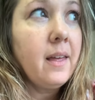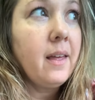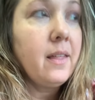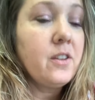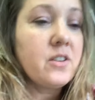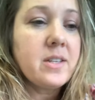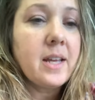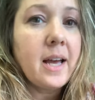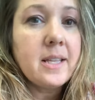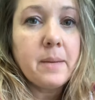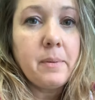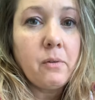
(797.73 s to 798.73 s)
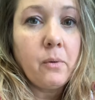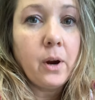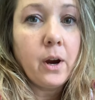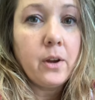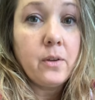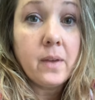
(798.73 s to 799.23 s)
there's signs up
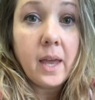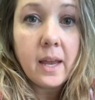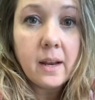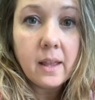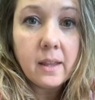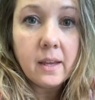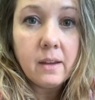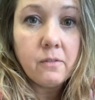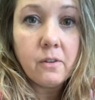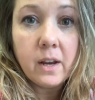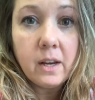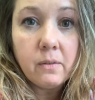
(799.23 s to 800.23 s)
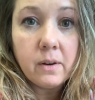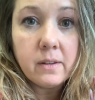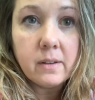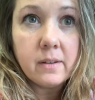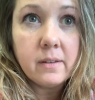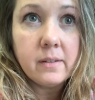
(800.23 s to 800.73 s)
everywhere. You cannot leave for any
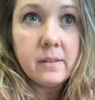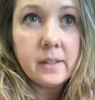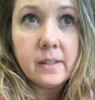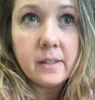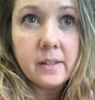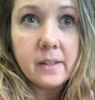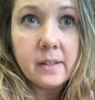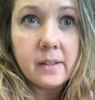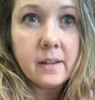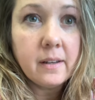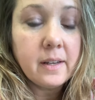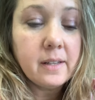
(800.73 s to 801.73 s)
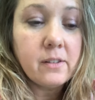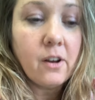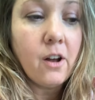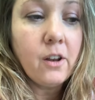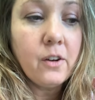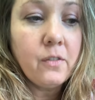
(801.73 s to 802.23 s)
reason. It's
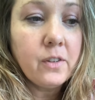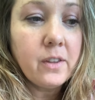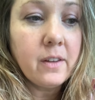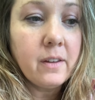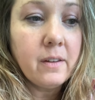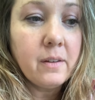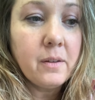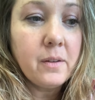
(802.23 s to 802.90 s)
all over the